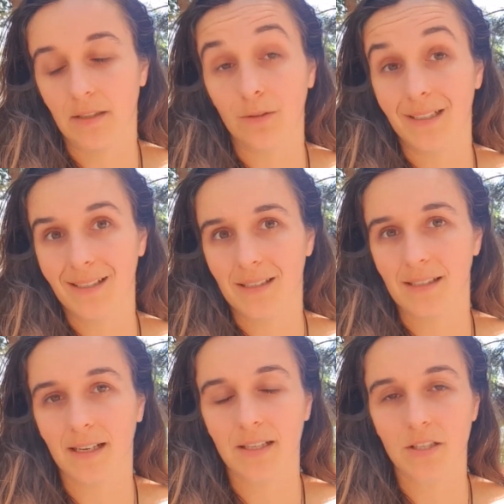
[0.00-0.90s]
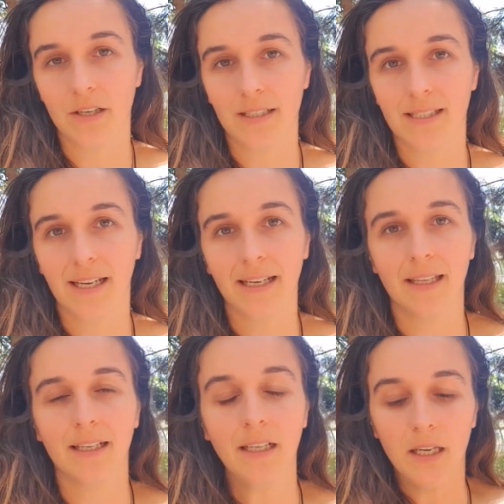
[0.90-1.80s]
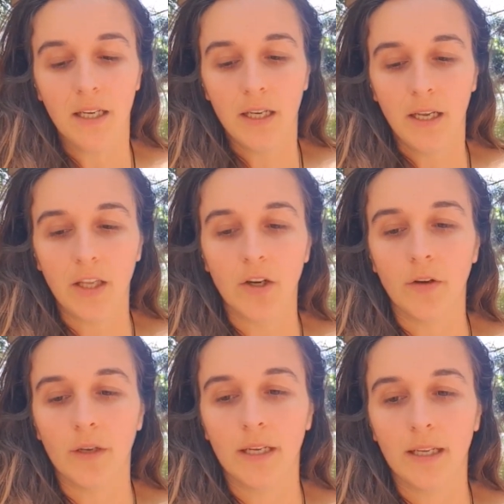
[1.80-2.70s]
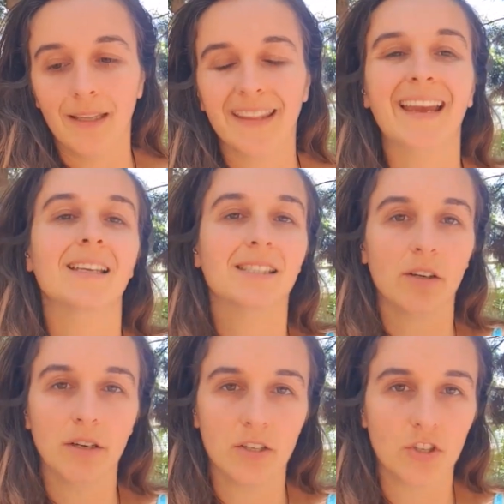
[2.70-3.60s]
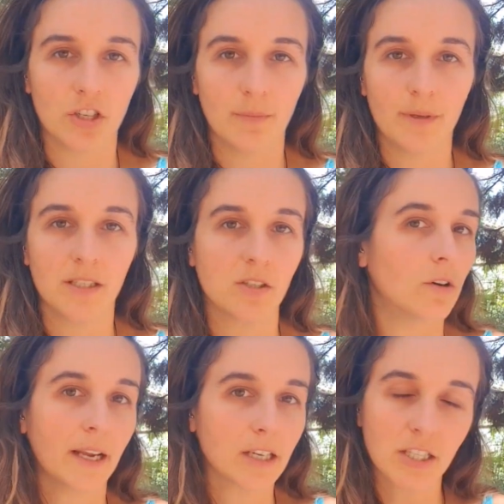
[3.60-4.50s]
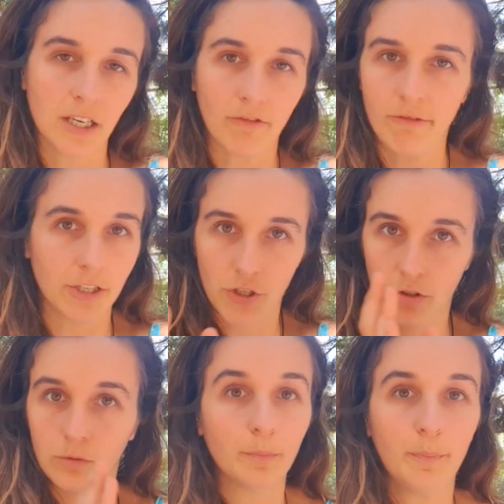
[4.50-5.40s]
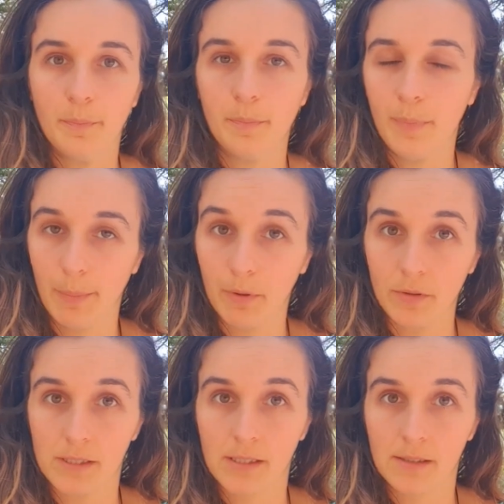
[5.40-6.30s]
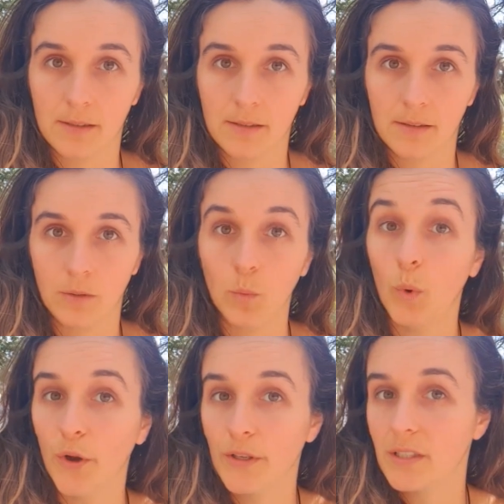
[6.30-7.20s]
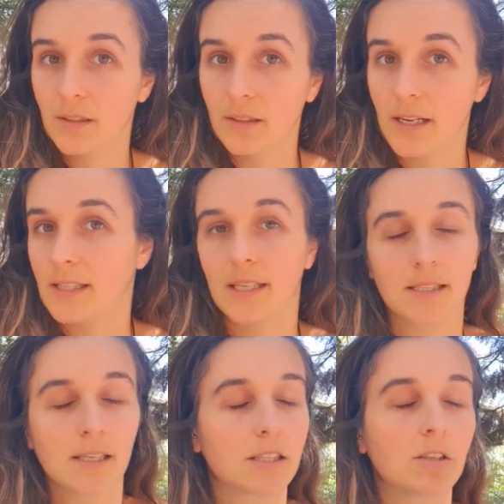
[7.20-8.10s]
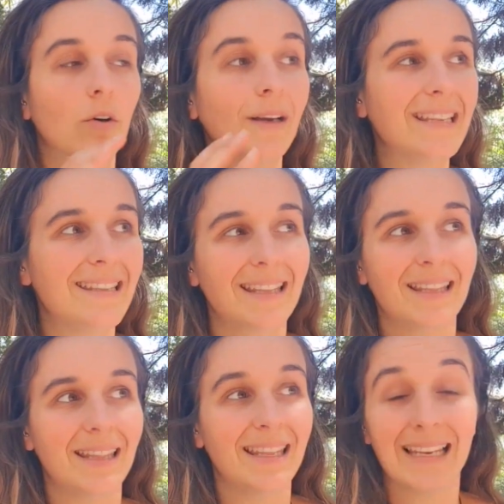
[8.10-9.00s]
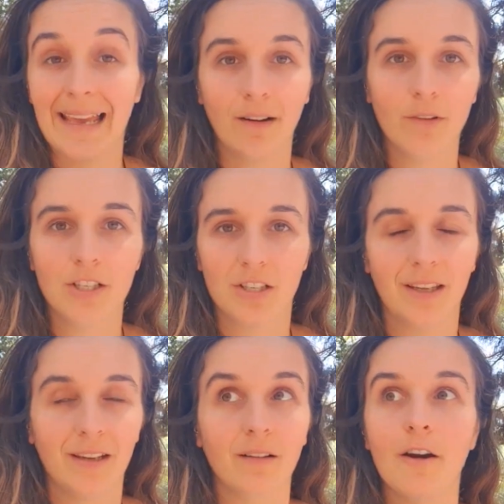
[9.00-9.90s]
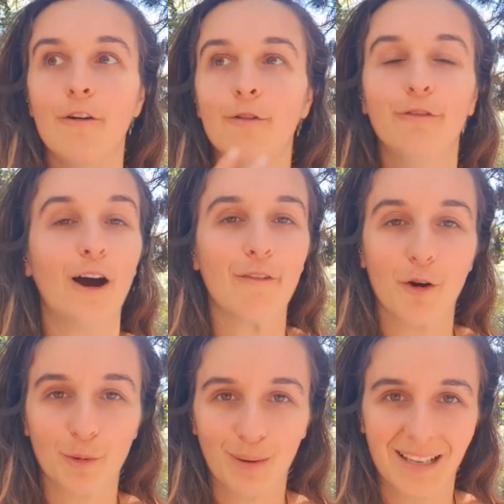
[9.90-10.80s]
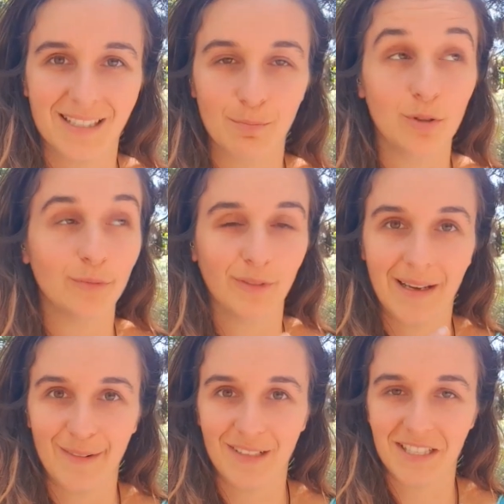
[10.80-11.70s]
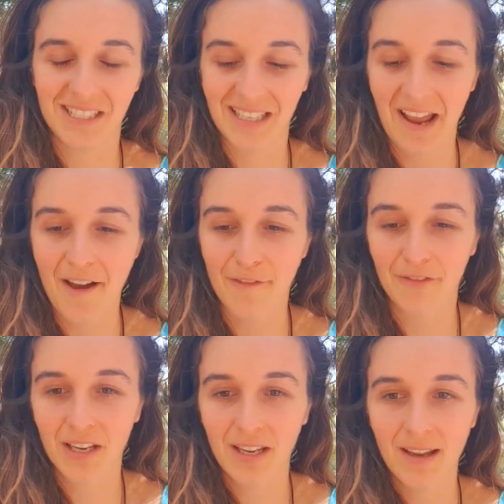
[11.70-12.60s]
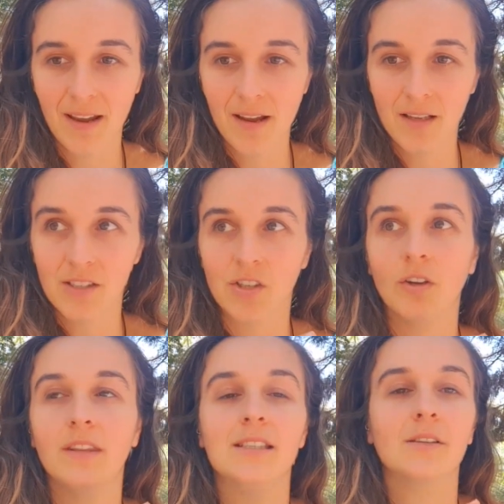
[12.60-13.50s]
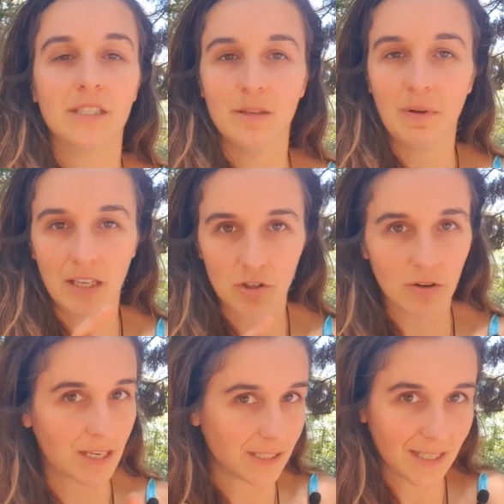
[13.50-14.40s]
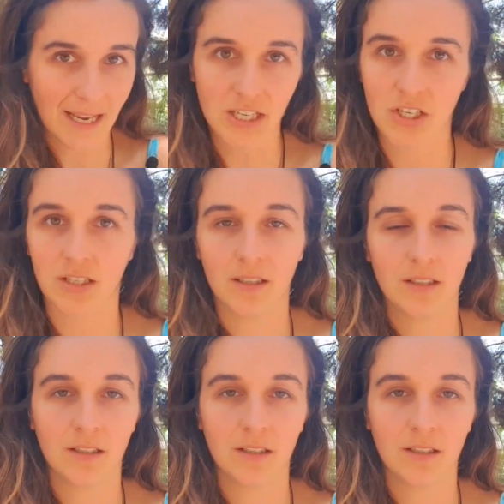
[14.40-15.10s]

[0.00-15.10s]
or understand, should I say, that, you know, the custodianship is not actually an original people's word. It does, it's not in their language, their 500 plus beautiful languages that they have. So there's obviously been a translation